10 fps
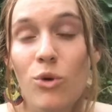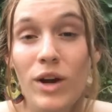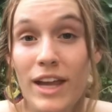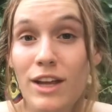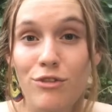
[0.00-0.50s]

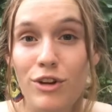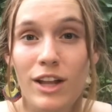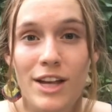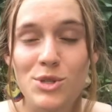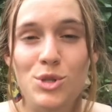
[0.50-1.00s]
organic
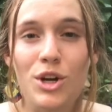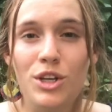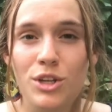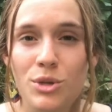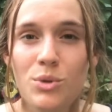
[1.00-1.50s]
fertilizers are
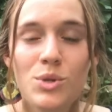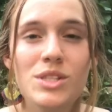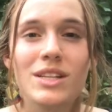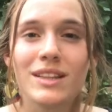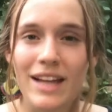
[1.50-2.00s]

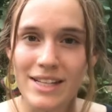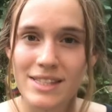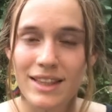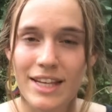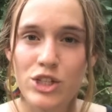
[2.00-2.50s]
used,
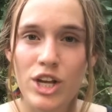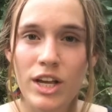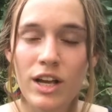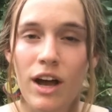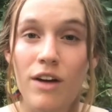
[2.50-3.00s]
less
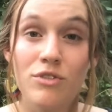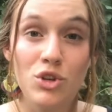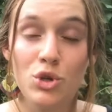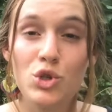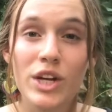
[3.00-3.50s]
leaching of the
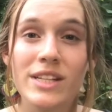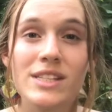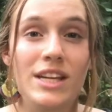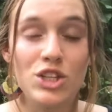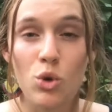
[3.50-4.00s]
nutrients
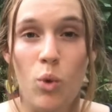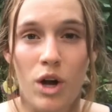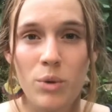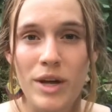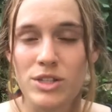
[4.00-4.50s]
into
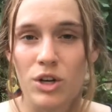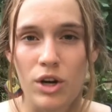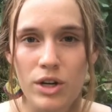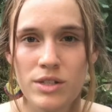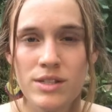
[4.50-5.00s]
waterways
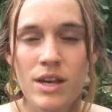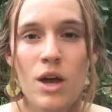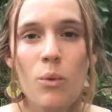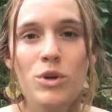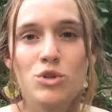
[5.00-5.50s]
occurs,
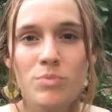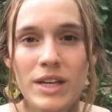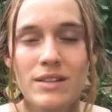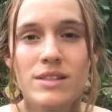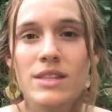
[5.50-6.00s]
which
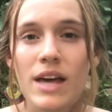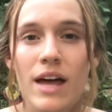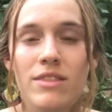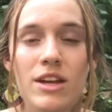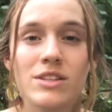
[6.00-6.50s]
means
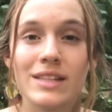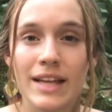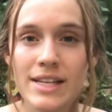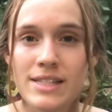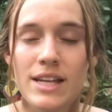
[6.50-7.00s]
that there's
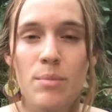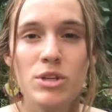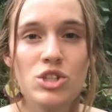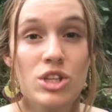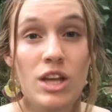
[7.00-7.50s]
less
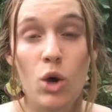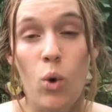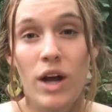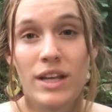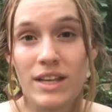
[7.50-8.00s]
damage to the
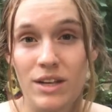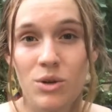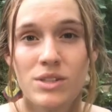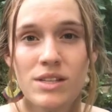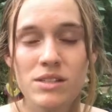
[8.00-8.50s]
aquatic
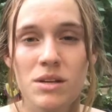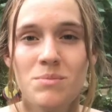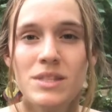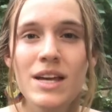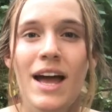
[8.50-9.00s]

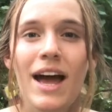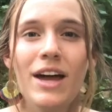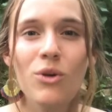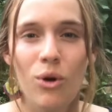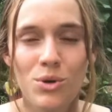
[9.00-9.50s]
ecosystems,
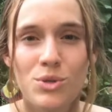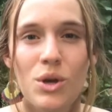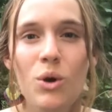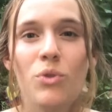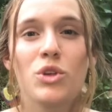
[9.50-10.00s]
and
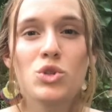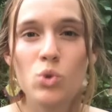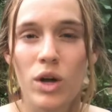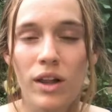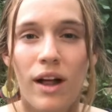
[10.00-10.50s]
also the
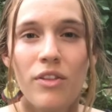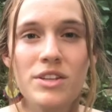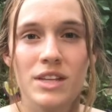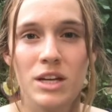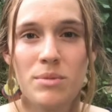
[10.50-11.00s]
soil health
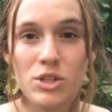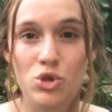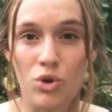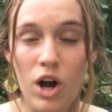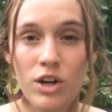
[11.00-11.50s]
is going to be
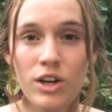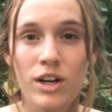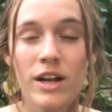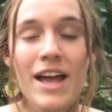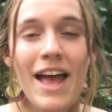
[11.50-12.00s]

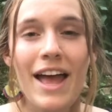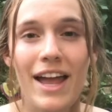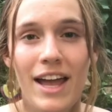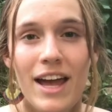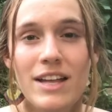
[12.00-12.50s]
stronger,
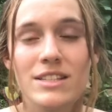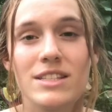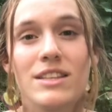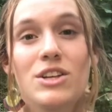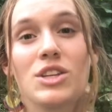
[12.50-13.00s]

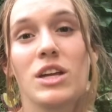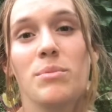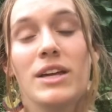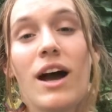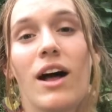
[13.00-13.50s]
and there's going to be